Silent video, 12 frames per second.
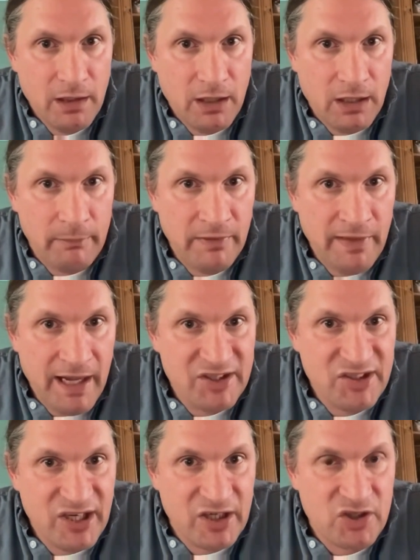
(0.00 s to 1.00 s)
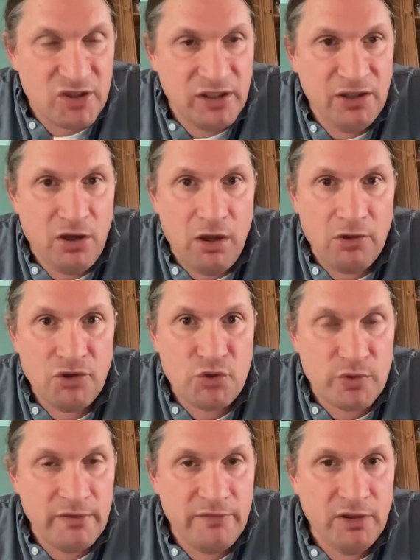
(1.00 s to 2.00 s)
Um, that's actually
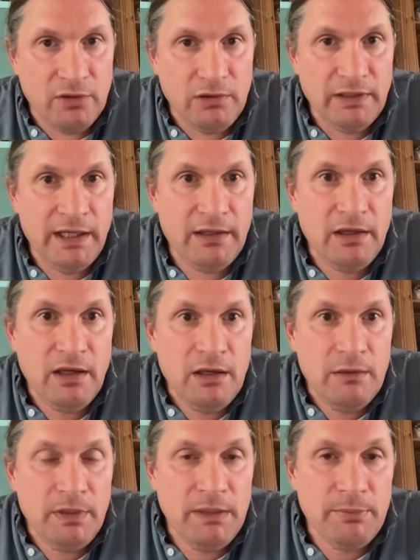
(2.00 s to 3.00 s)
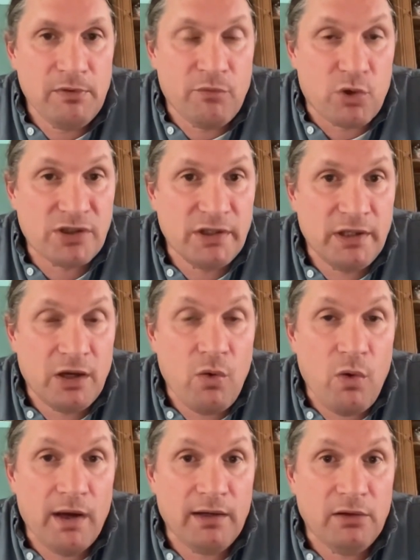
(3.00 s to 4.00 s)
non-trivial, and people have worked on that
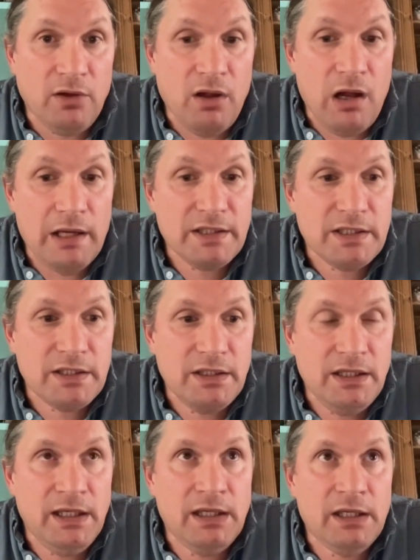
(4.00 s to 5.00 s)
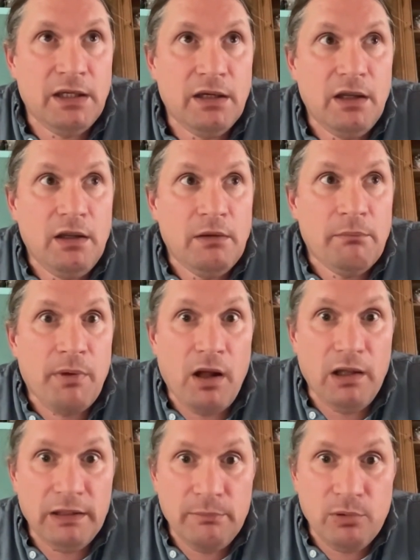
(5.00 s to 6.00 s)
quite a lot in
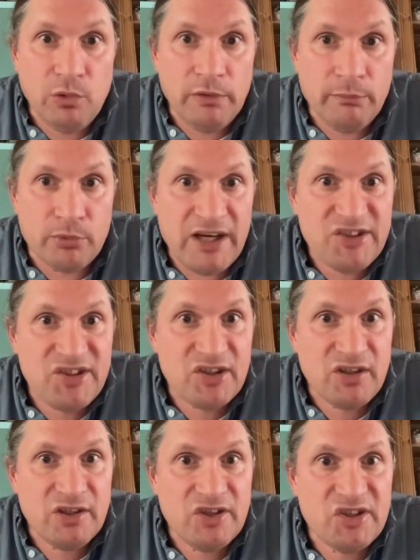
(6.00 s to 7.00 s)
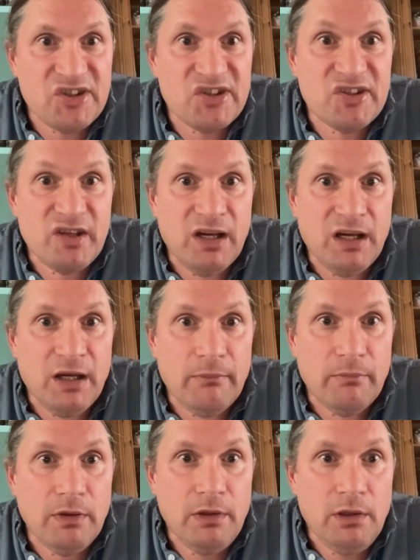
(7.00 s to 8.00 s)
polyploid brassicas,
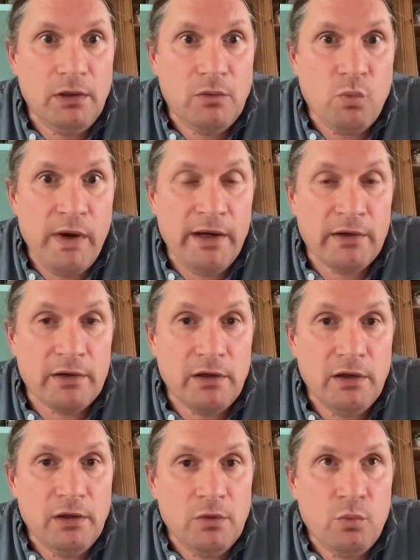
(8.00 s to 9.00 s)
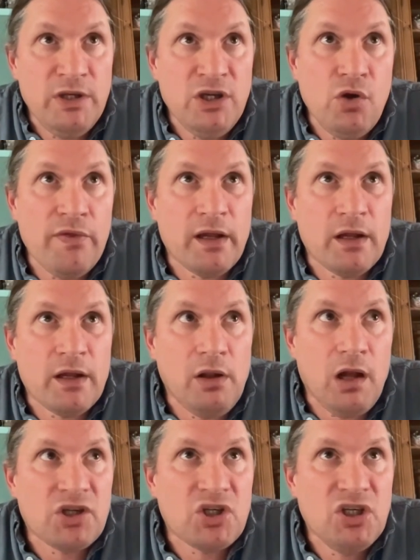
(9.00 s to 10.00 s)
um, where we know that
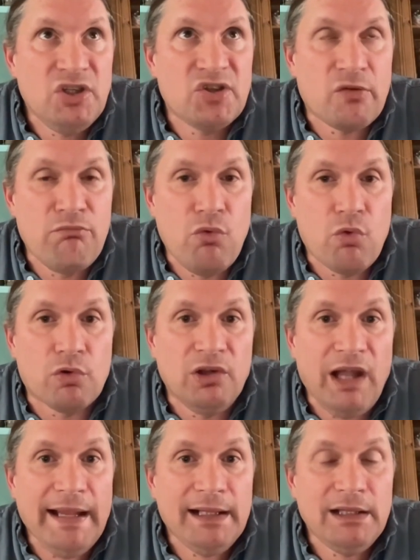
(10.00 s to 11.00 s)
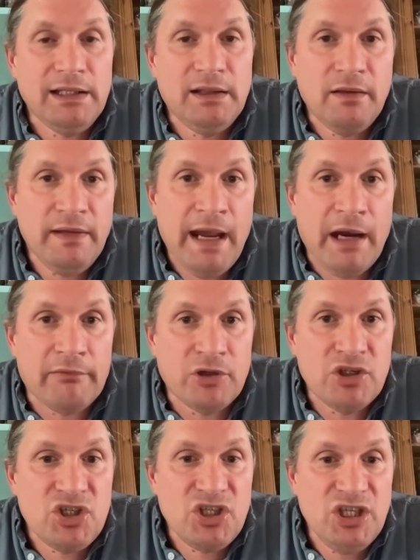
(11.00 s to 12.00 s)
clock genes are more likely than the
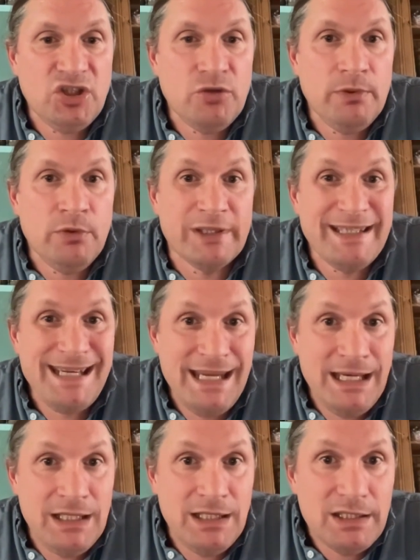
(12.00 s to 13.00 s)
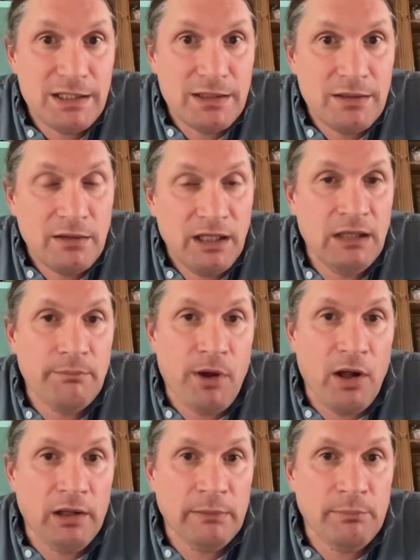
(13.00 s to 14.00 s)
average gene to be retained in
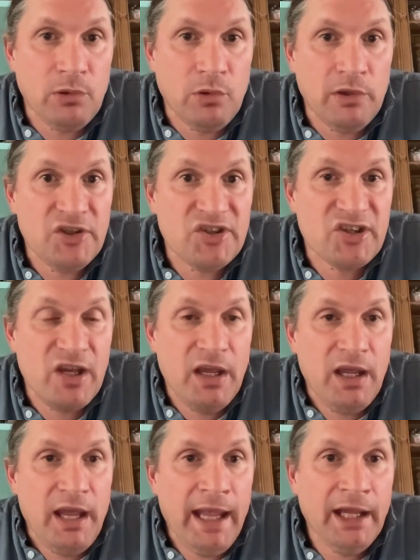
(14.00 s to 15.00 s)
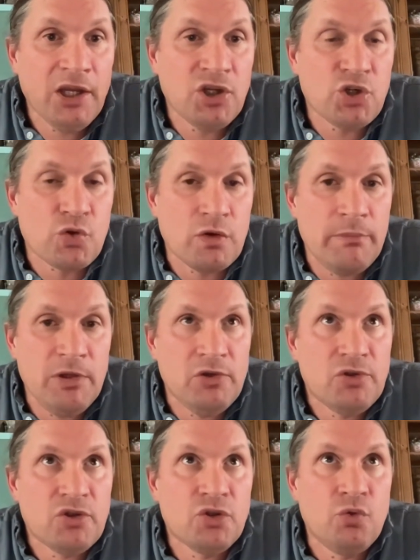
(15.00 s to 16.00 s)
polyploids and
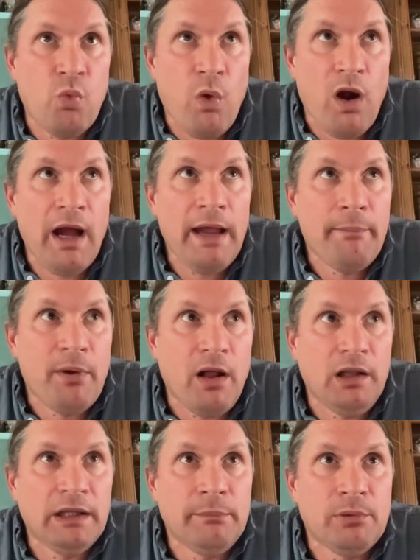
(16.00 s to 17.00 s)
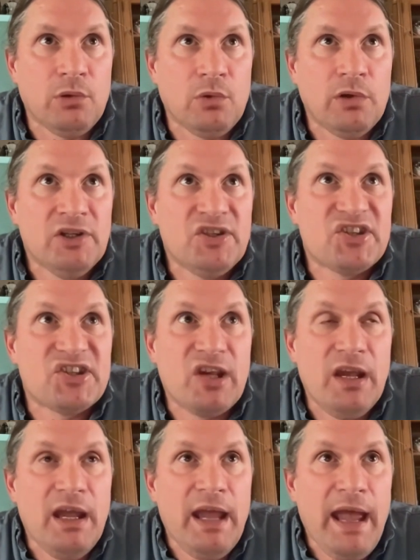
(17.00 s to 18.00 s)
contribute to why polyploids
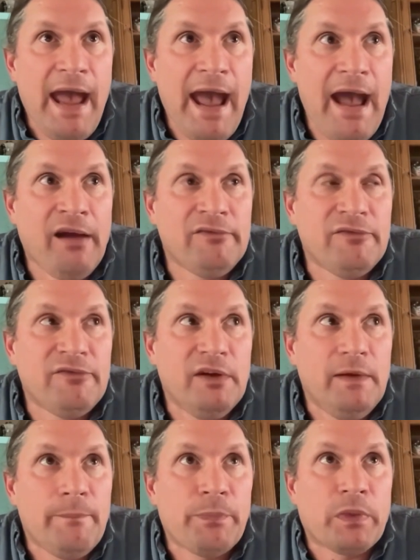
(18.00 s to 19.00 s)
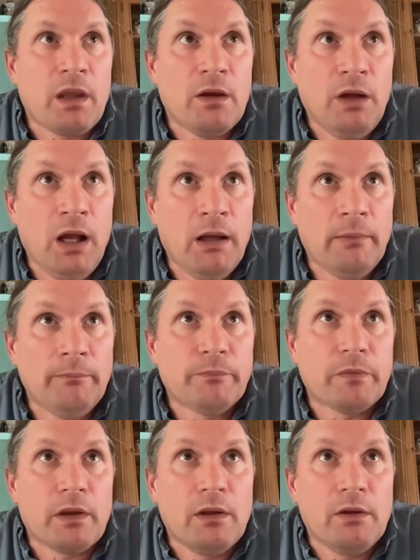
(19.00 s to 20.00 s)
have um,
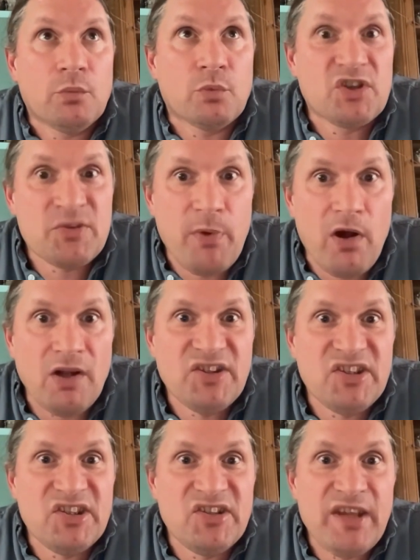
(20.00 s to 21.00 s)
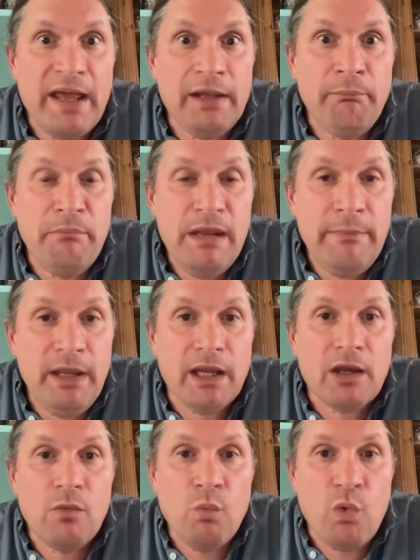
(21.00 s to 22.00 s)
responses that
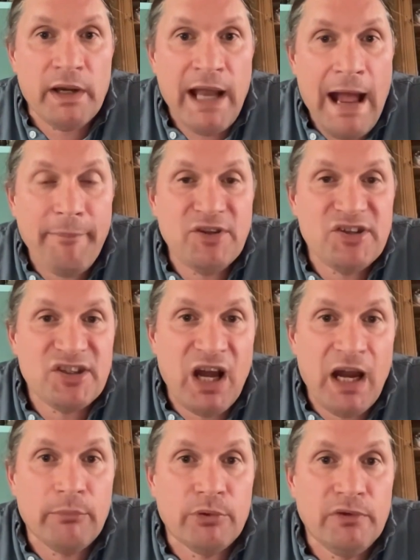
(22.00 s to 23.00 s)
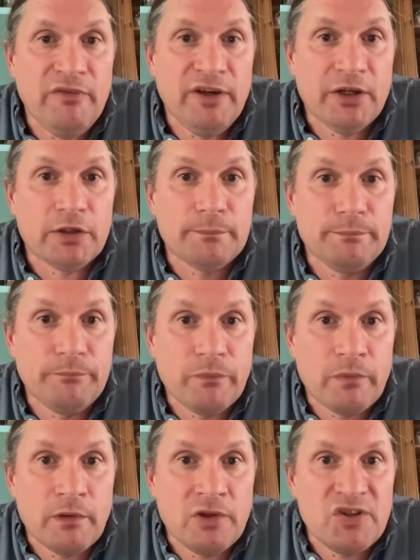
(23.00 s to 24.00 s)
mimic what happens in hybrid vigor.
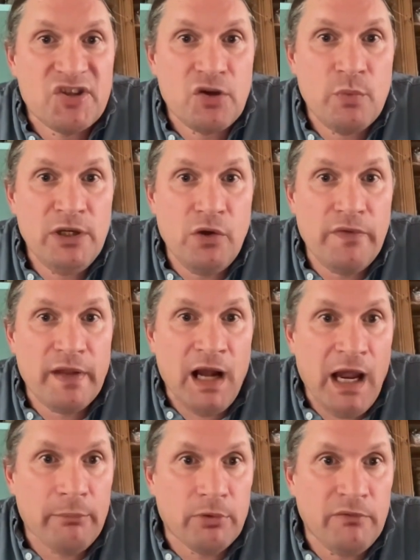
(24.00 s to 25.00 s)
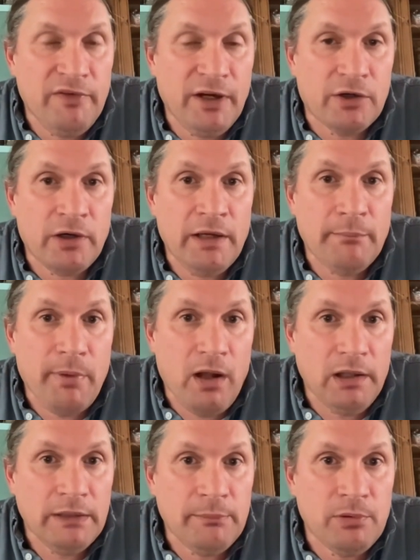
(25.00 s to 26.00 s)
So we know that hybrid vigor and
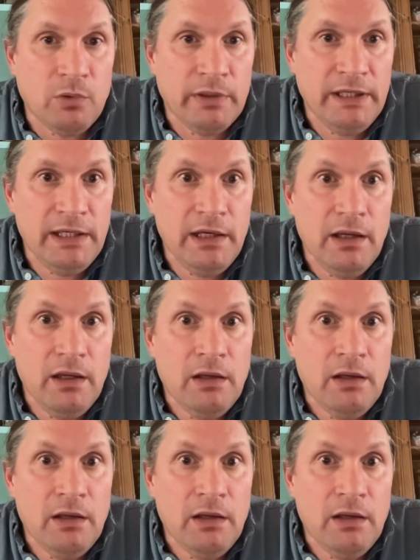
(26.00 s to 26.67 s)
polyploidy,